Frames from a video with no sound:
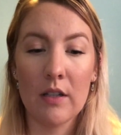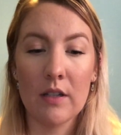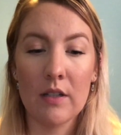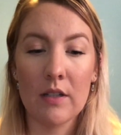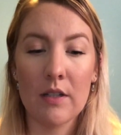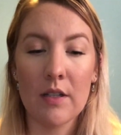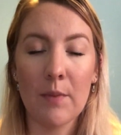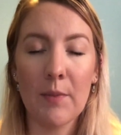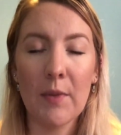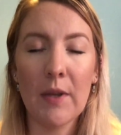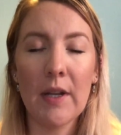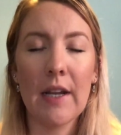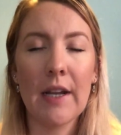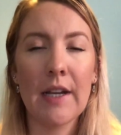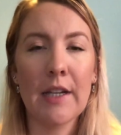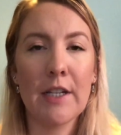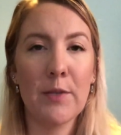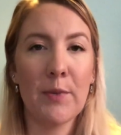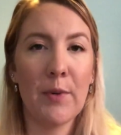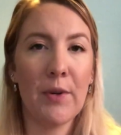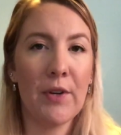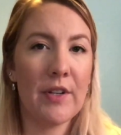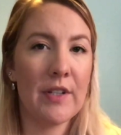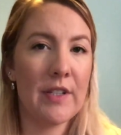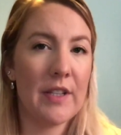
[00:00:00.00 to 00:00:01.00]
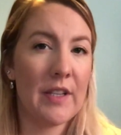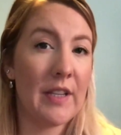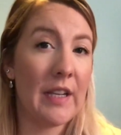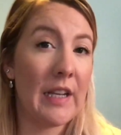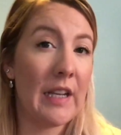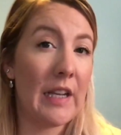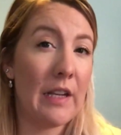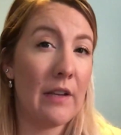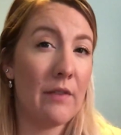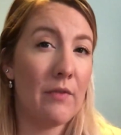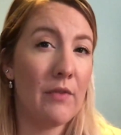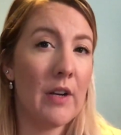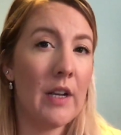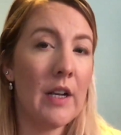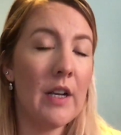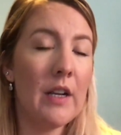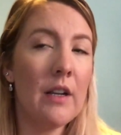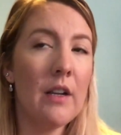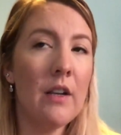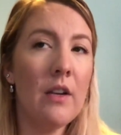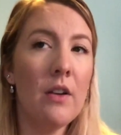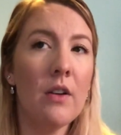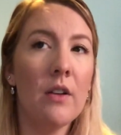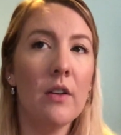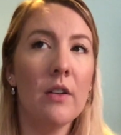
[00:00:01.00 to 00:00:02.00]
something I experience in the
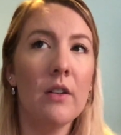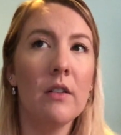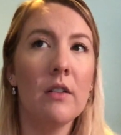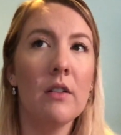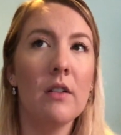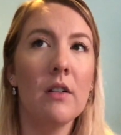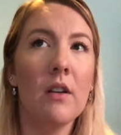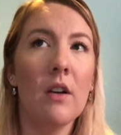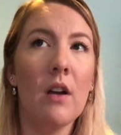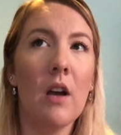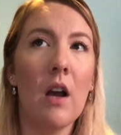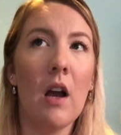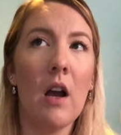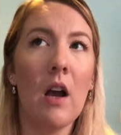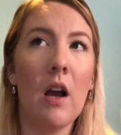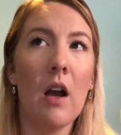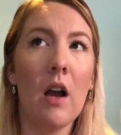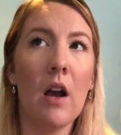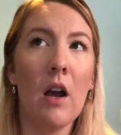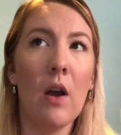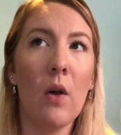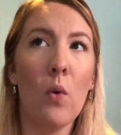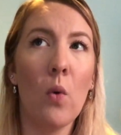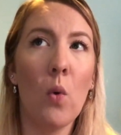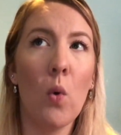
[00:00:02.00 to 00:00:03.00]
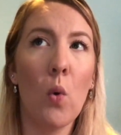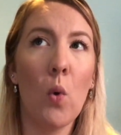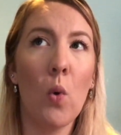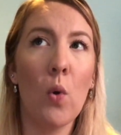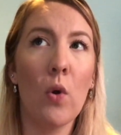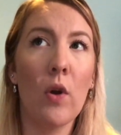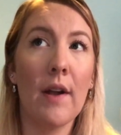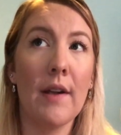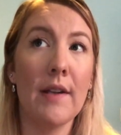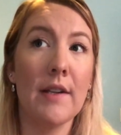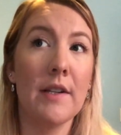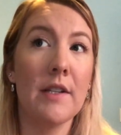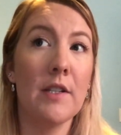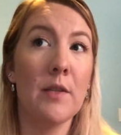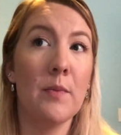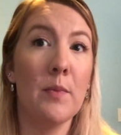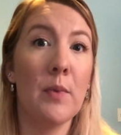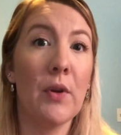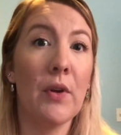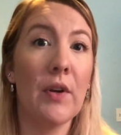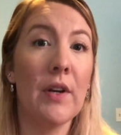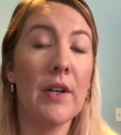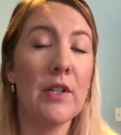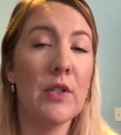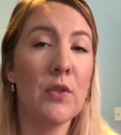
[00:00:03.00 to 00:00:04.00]
evening, or I
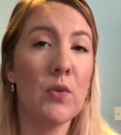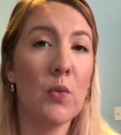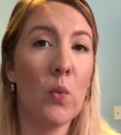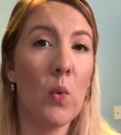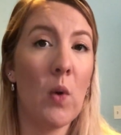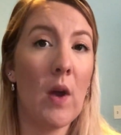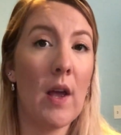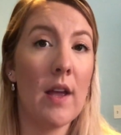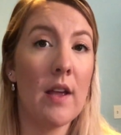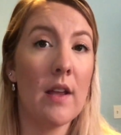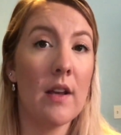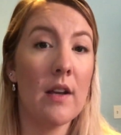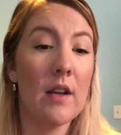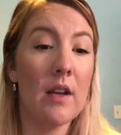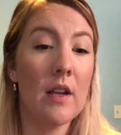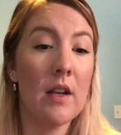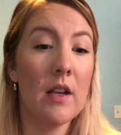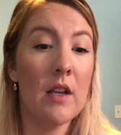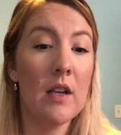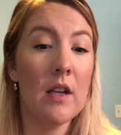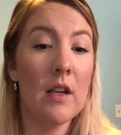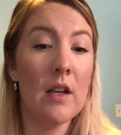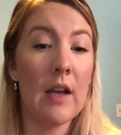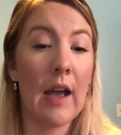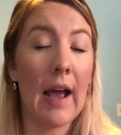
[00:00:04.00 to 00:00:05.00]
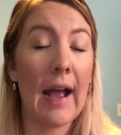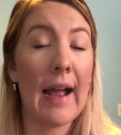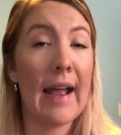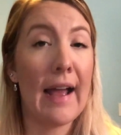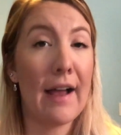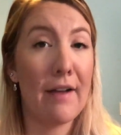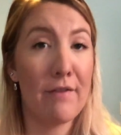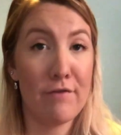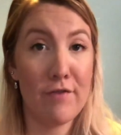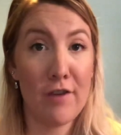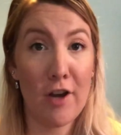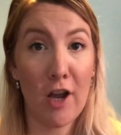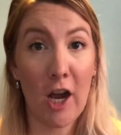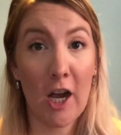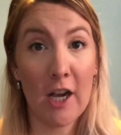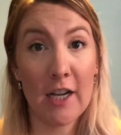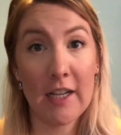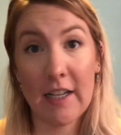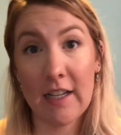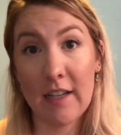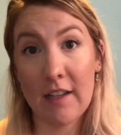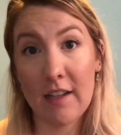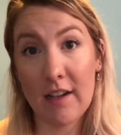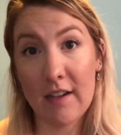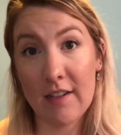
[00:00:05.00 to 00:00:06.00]
experience when I have not
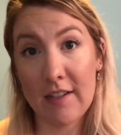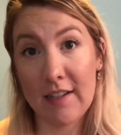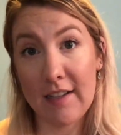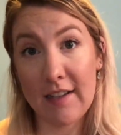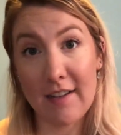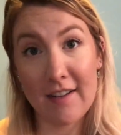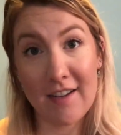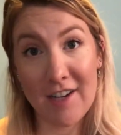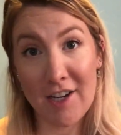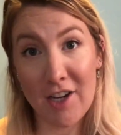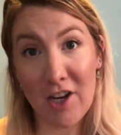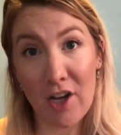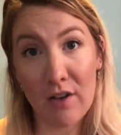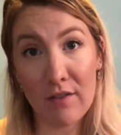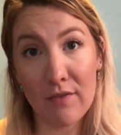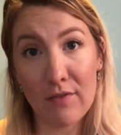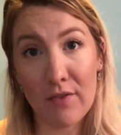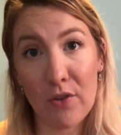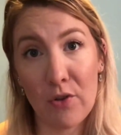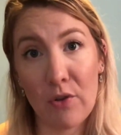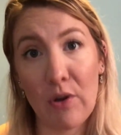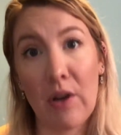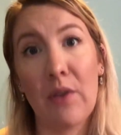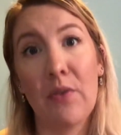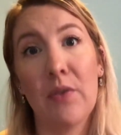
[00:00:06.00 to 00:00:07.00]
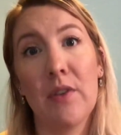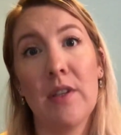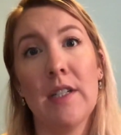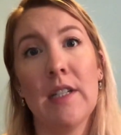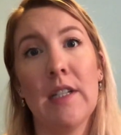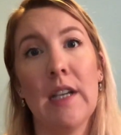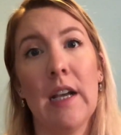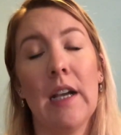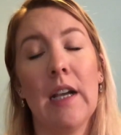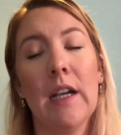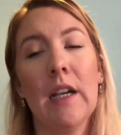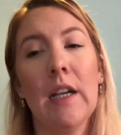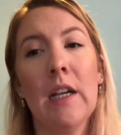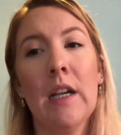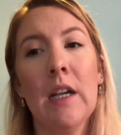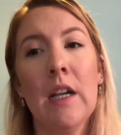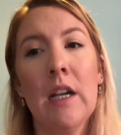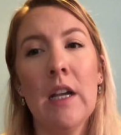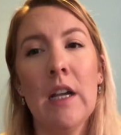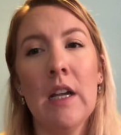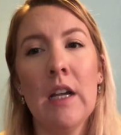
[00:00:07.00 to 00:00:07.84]
eaten enough throughout the day.